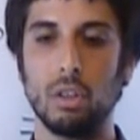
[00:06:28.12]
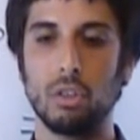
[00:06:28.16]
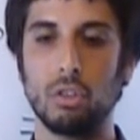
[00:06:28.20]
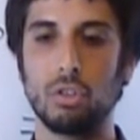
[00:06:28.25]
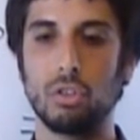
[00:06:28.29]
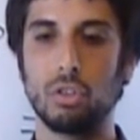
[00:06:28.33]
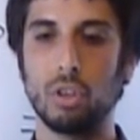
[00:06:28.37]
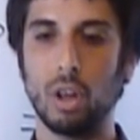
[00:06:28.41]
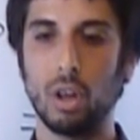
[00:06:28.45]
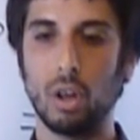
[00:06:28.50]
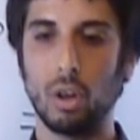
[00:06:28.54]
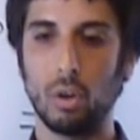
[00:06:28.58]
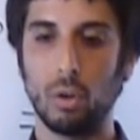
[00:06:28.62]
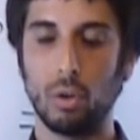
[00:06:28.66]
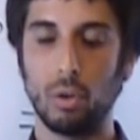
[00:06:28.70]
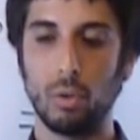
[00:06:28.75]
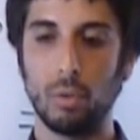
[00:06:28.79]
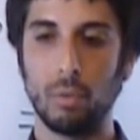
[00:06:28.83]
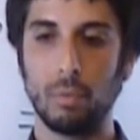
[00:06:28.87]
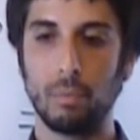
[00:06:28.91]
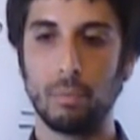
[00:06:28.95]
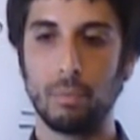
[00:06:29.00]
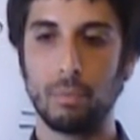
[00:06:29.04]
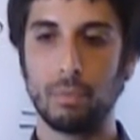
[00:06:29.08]

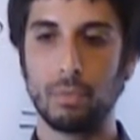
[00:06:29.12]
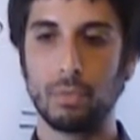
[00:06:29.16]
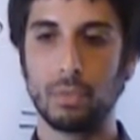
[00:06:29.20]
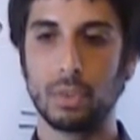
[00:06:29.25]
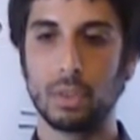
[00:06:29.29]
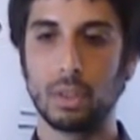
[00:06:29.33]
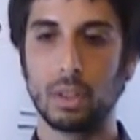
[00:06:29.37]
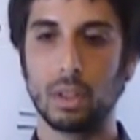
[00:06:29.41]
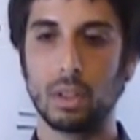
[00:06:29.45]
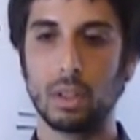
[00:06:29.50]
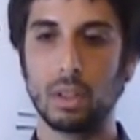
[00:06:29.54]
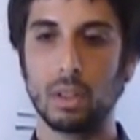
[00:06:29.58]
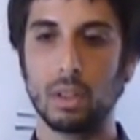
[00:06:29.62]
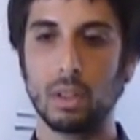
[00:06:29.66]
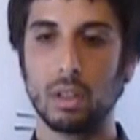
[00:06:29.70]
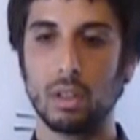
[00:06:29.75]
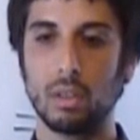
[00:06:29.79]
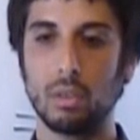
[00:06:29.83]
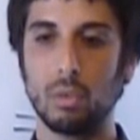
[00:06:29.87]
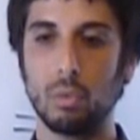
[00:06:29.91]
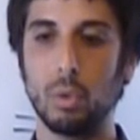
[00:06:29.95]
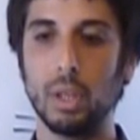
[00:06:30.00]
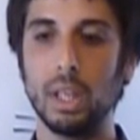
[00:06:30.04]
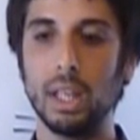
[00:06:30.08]
So,
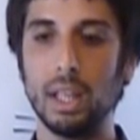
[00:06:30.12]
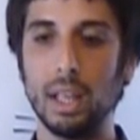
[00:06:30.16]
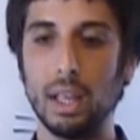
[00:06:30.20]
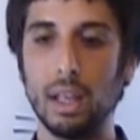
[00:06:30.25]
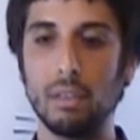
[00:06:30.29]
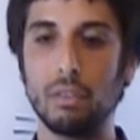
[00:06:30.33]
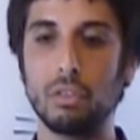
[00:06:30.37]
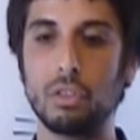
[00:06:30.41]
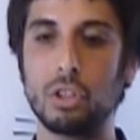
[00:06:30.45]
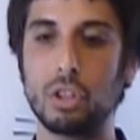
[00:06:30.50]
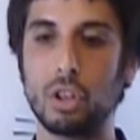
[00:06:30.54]
we have